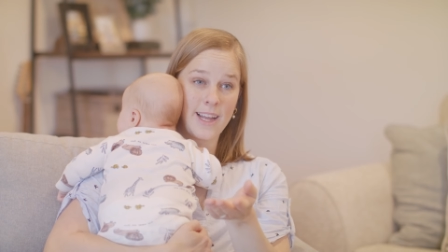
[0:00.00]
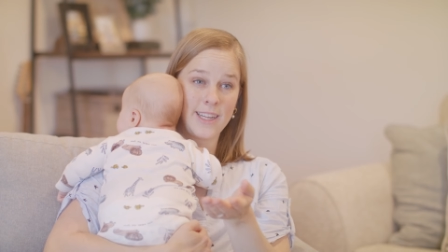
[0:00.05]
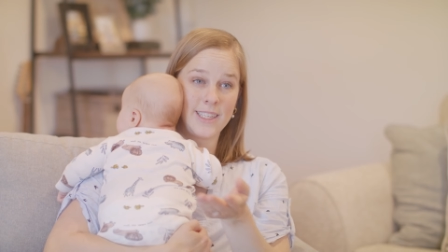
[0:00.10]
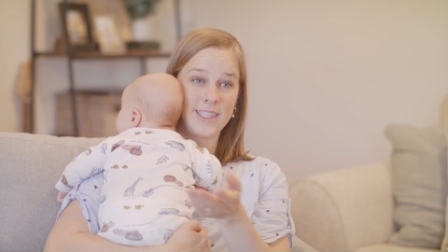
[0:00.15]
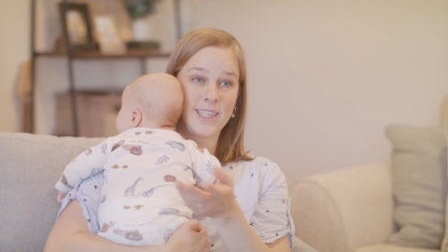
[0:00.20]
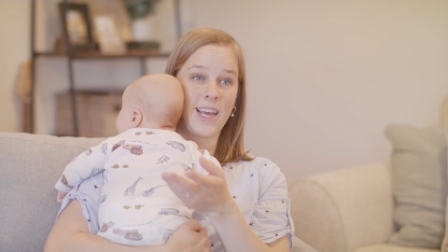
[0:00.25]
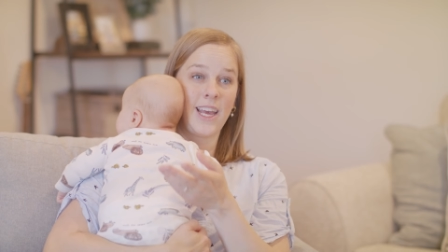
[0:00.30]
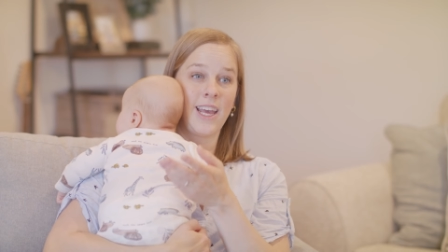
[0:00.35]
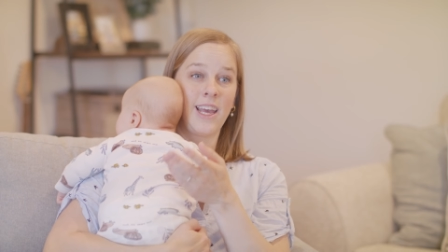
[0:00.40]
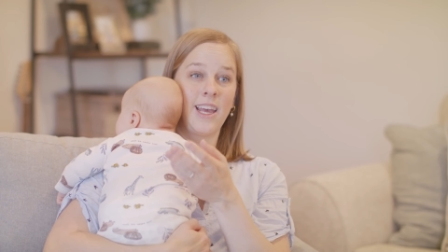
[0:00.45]

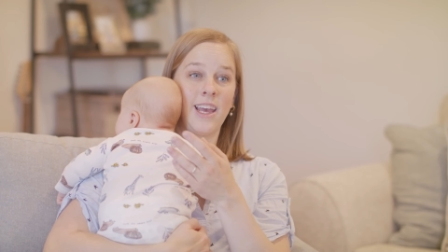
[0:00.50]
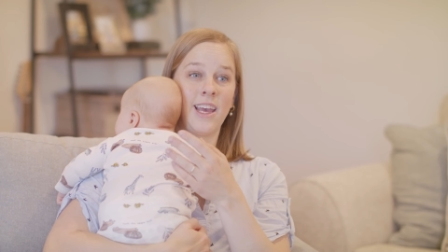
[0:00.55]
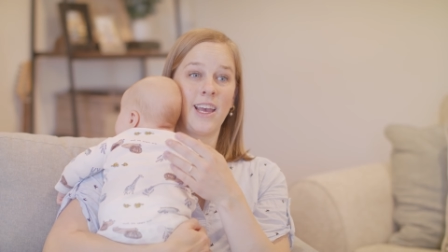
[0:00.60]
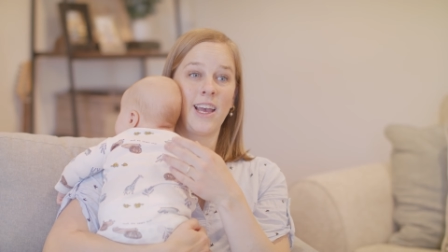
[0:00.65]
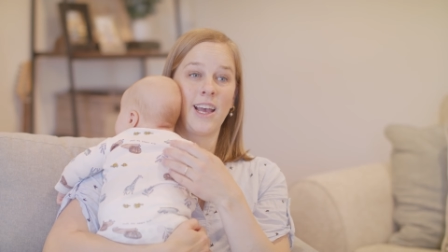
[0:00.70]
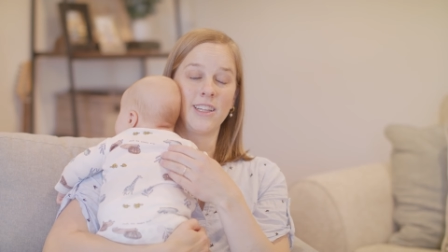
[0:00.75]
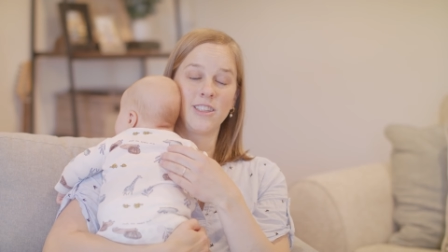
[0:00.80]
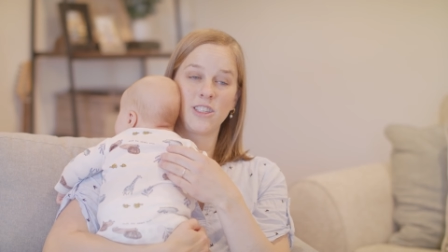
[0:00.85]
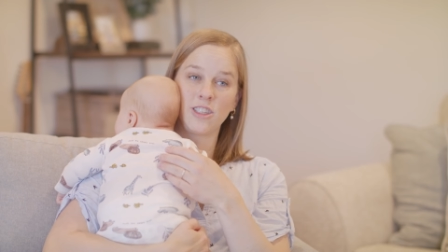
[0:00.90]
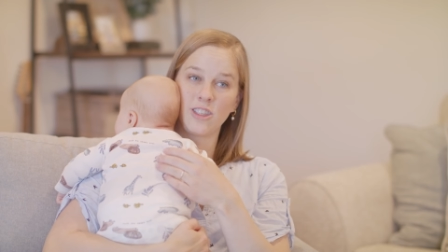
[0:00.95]
that day, it
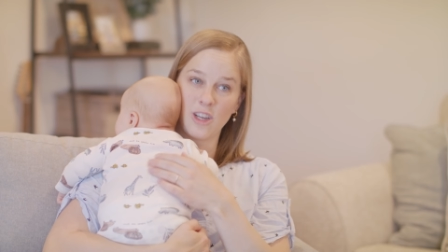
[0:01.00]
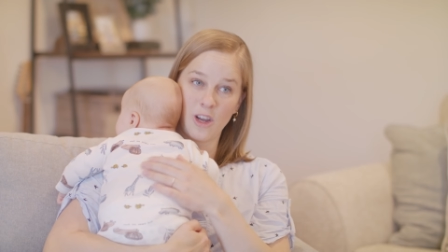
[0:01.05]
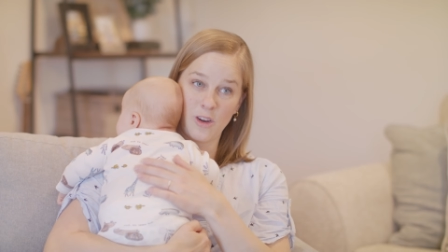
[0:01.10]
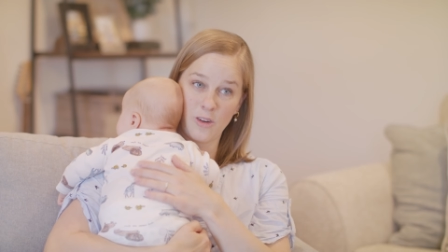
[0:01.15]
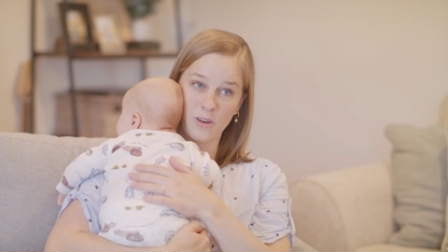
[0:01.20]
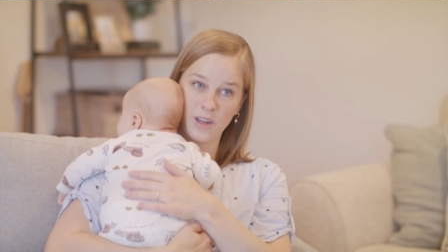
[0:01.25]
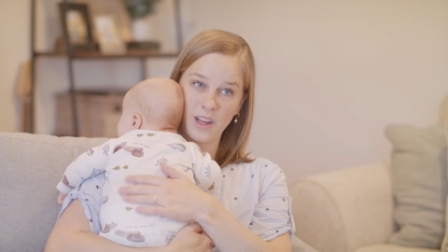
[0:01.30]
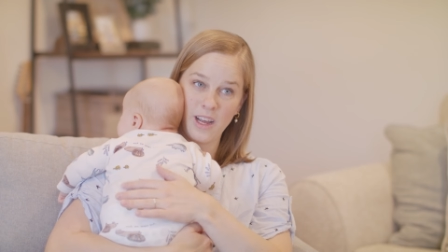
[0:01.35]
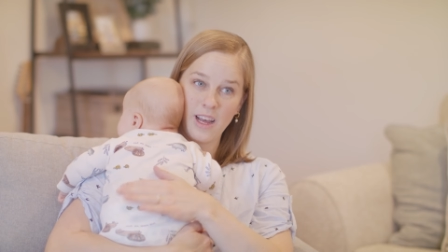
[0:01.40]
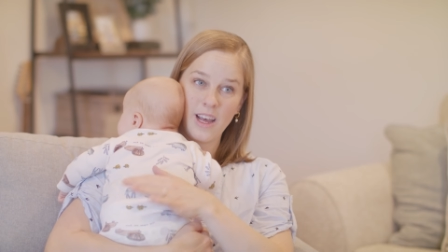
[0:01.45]
had
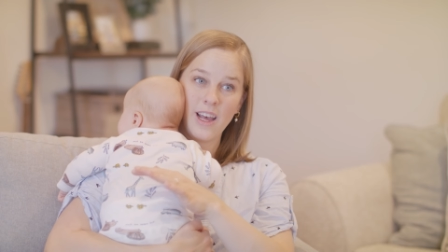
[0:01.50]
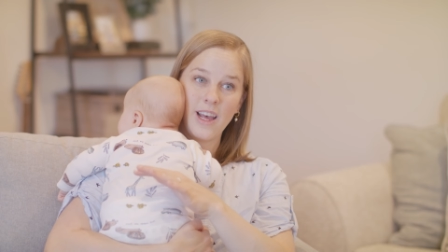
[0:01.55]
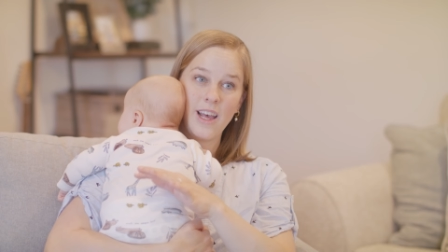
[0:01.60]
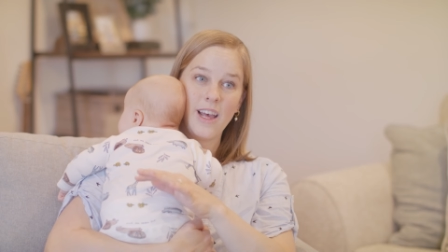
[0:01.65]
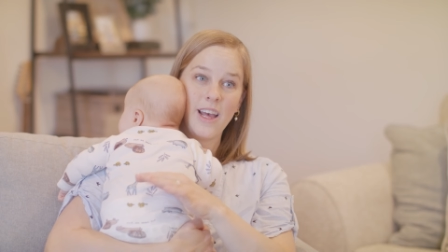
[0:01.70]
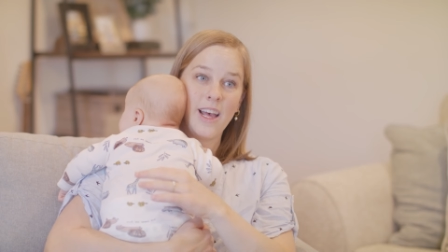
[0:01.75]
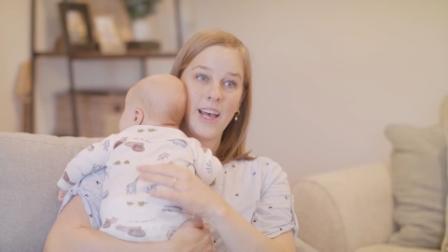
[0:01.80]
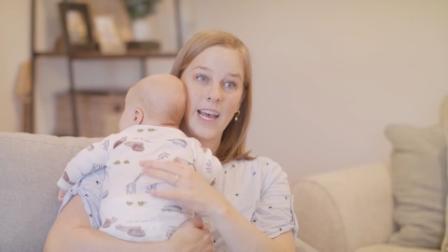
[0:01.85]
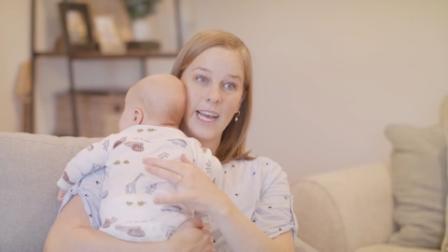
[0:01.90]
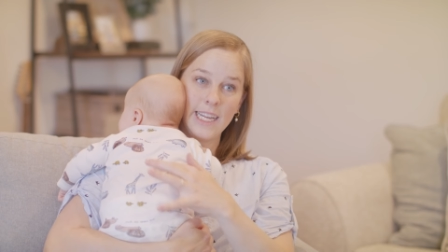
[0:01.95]
snowed
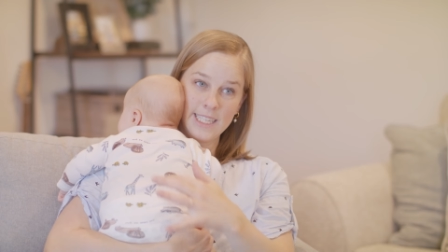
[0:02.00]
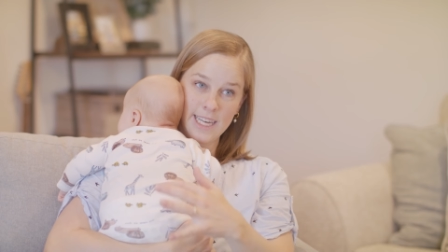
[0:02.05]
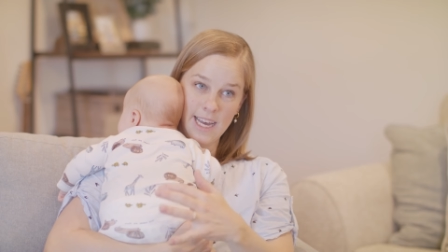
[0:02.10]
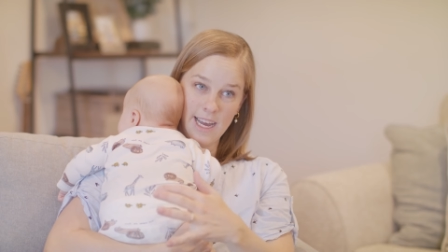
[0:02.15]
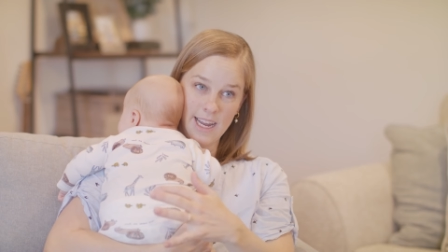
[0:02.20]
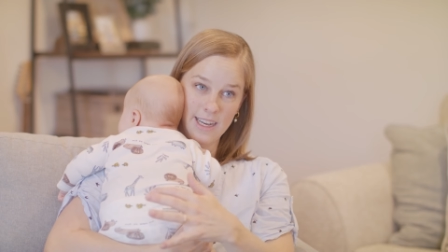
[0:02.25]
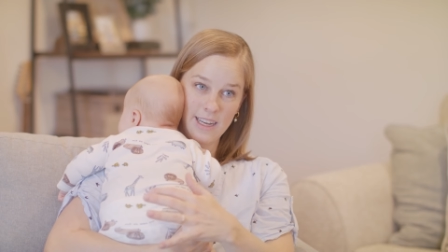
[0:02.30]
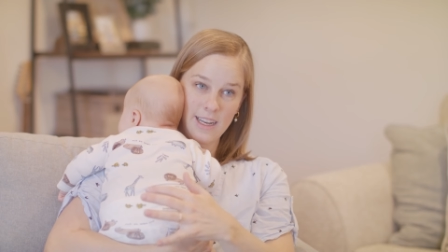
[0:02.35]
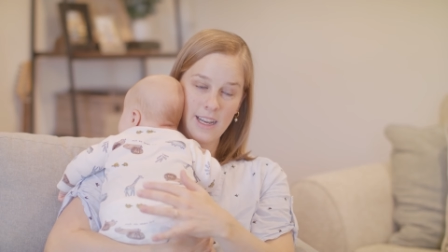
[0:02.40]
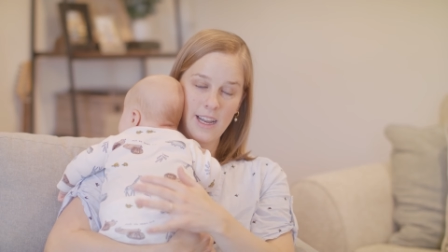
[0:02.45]
a
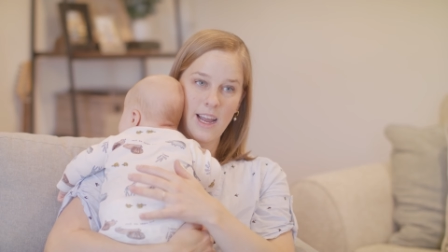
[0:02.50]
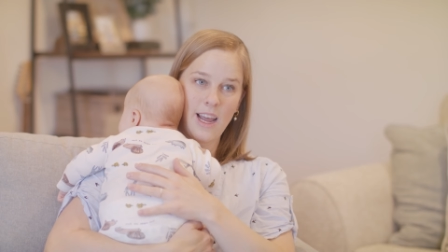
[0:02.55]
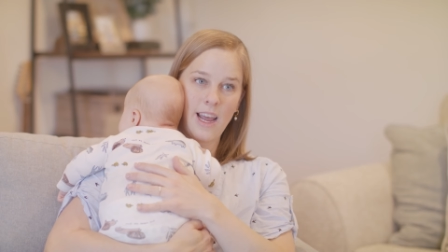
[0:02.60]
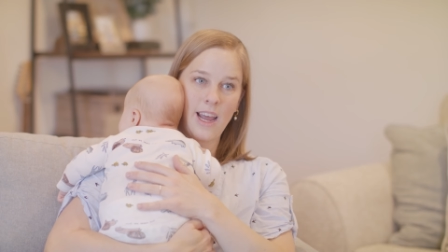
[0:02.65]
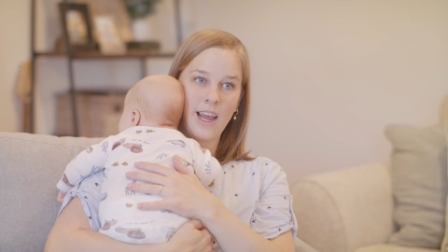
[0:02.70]
ton